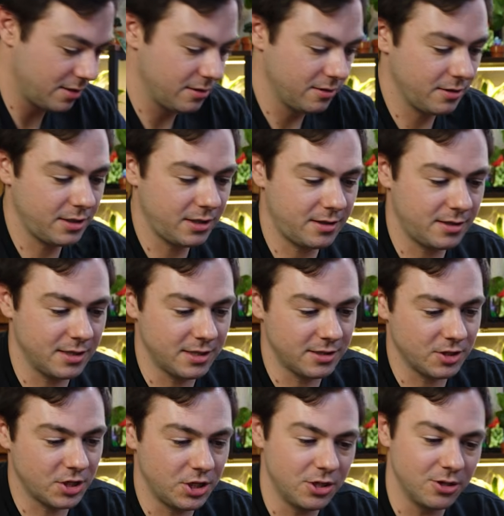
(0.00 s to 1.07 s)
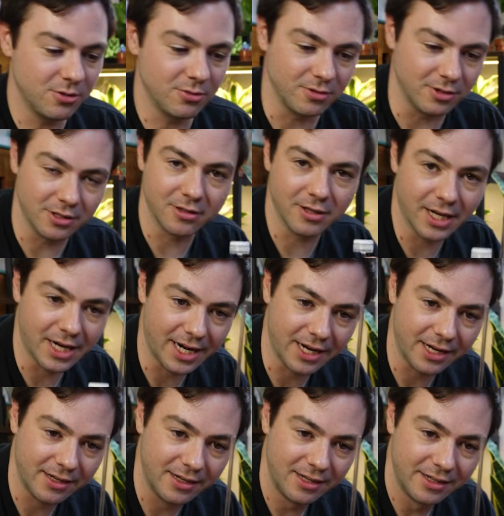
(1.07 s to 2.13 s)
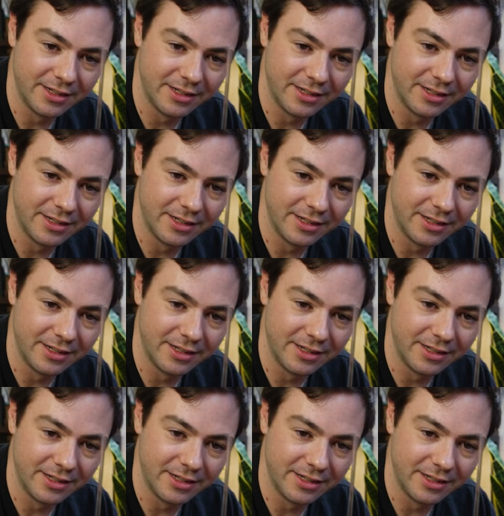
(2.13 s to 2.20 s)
Look at this cute little guy.